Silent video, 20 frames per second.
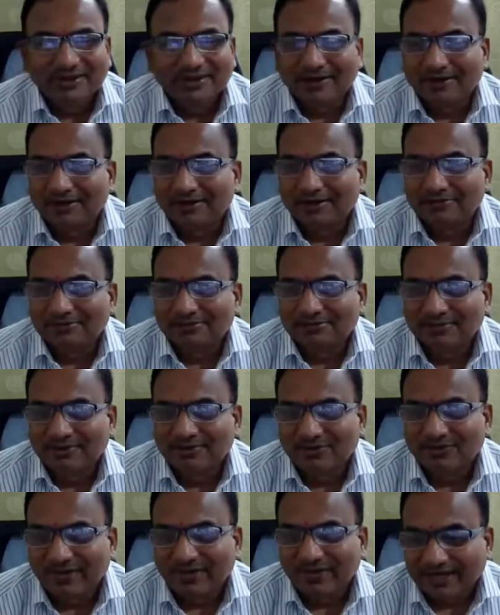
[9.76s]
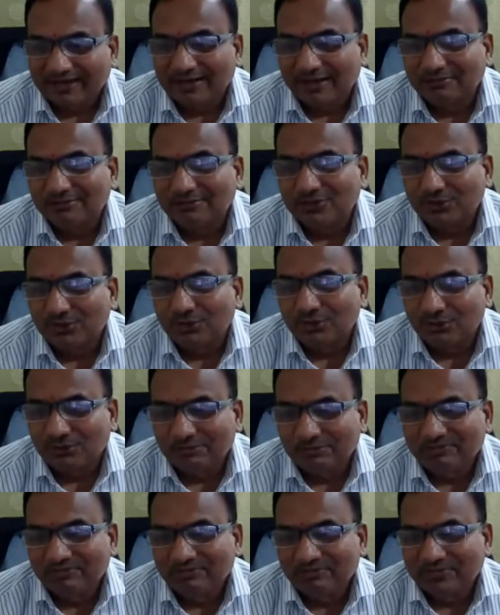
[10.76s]
Uh, welcome
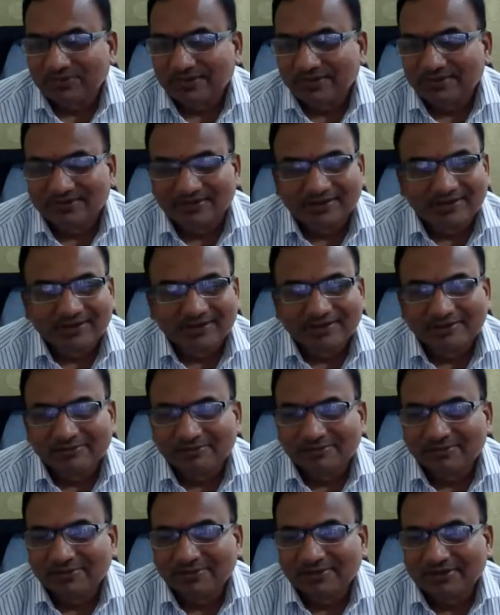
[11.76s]
to the